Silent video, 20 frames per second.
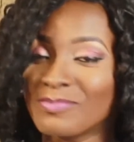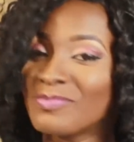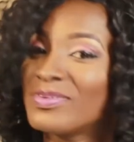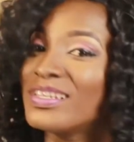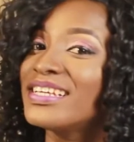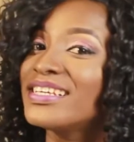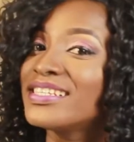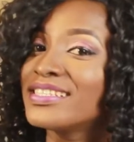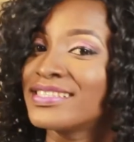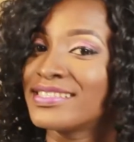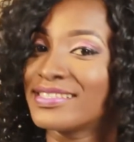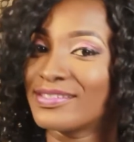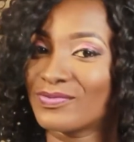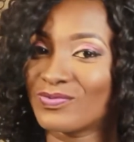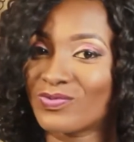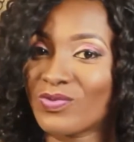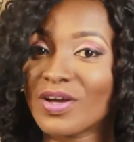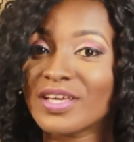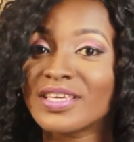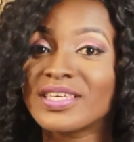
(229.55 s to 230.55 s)
Please
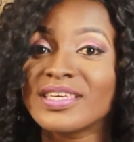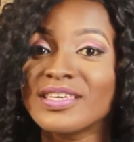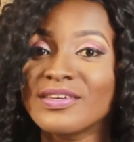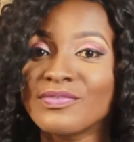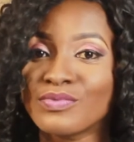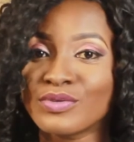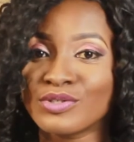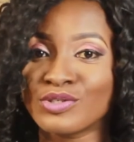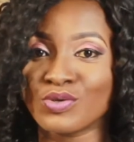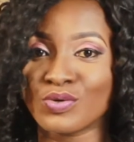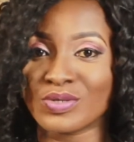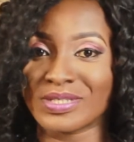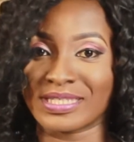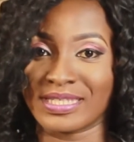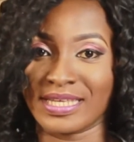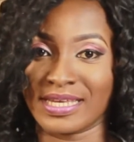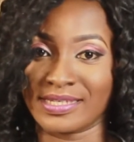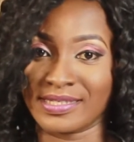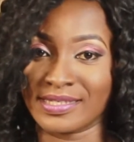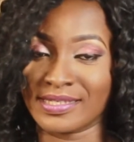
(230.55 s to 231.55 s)
forgive with your
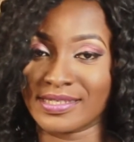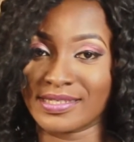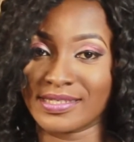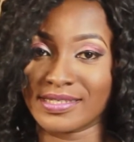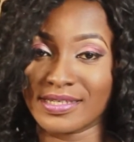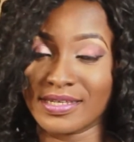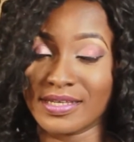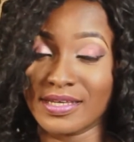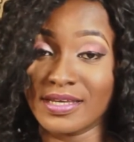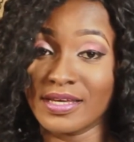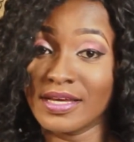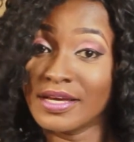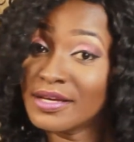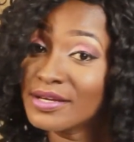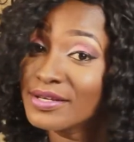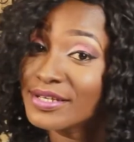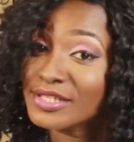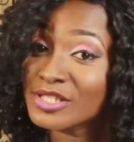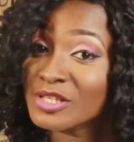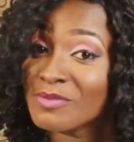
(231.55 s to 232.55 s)
sense.
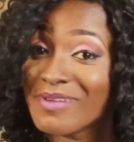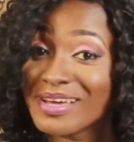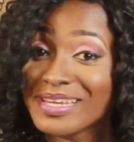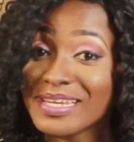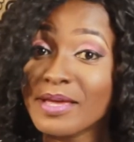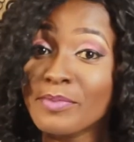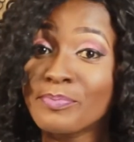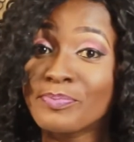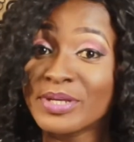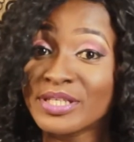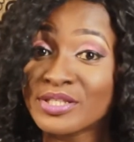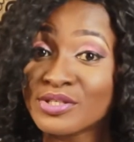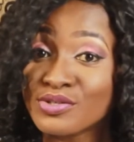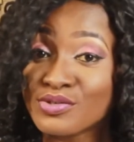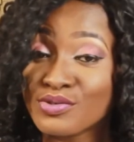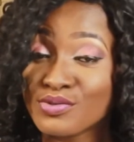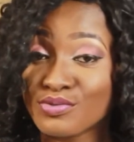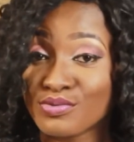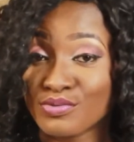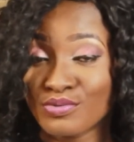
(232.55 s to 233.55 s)
Somebody
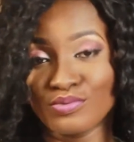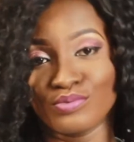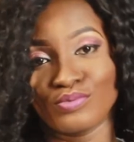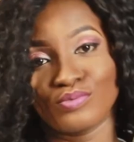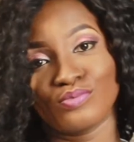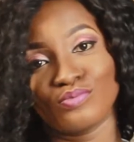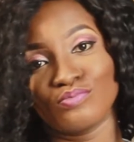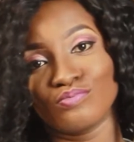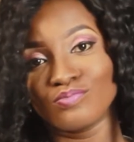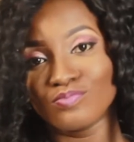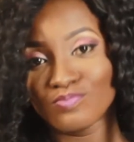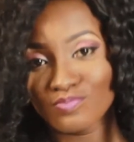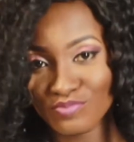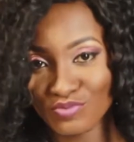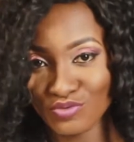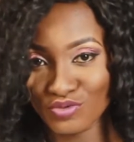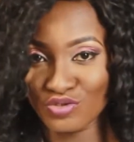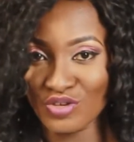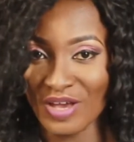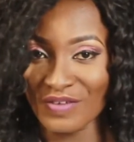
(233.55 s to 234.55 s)
beats you.
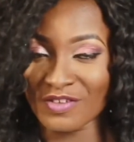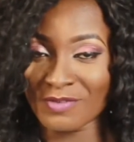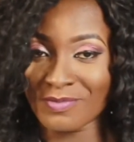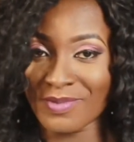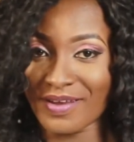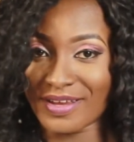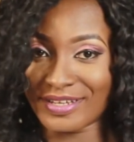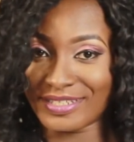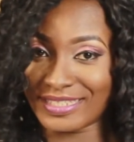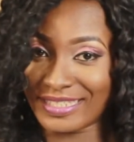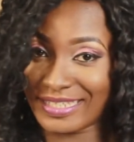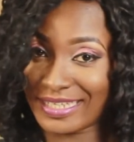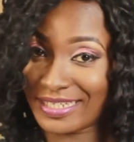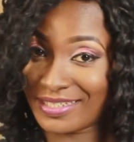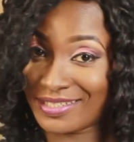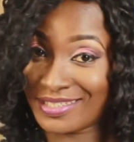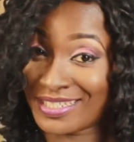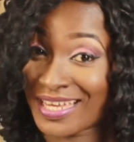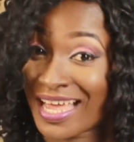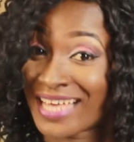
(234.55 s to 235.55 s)
You have not married the
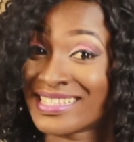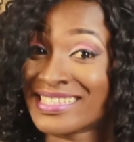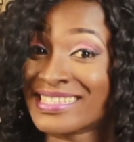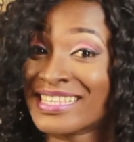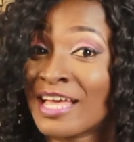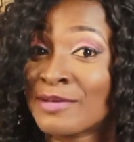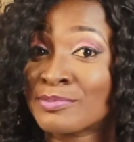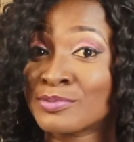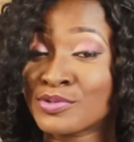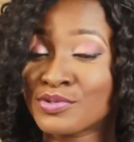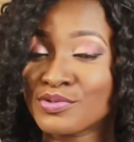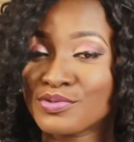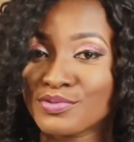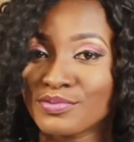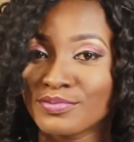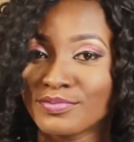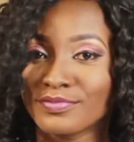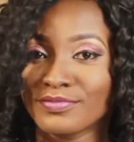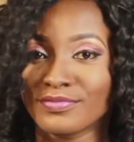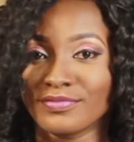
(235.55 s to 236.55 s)
lady. She has slapped you.
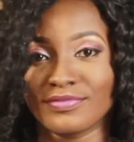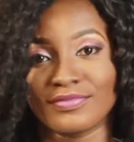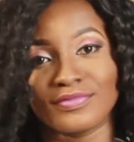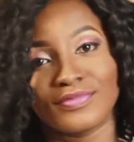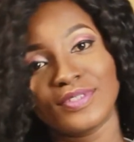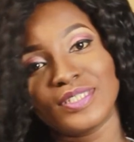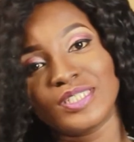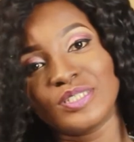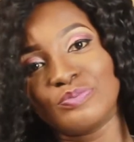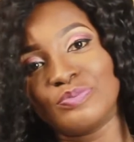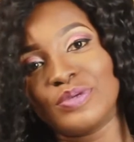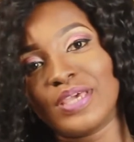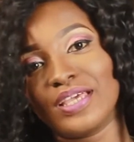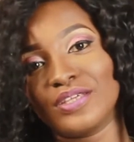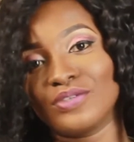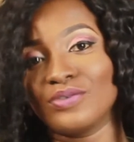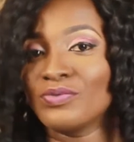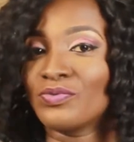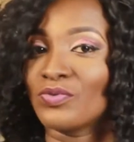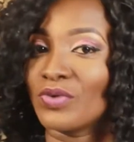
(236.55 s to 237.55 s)
She
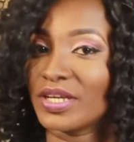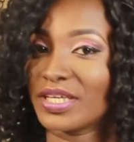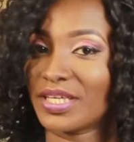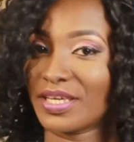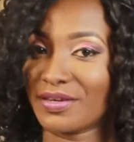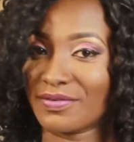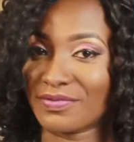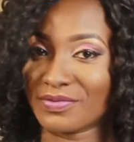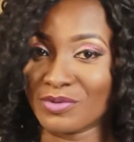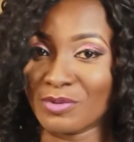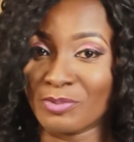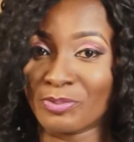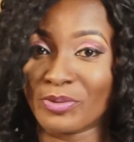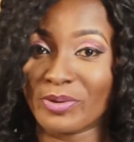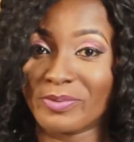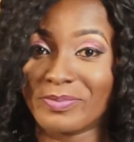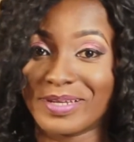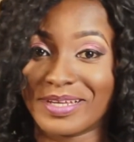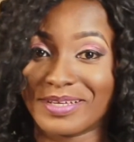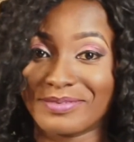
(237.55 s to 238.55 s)
begged, you forgive. No
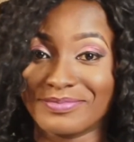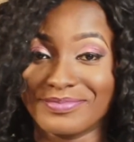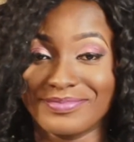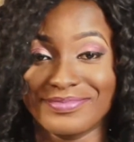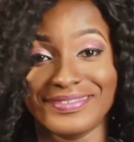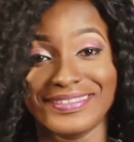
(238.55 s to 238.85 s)
problem.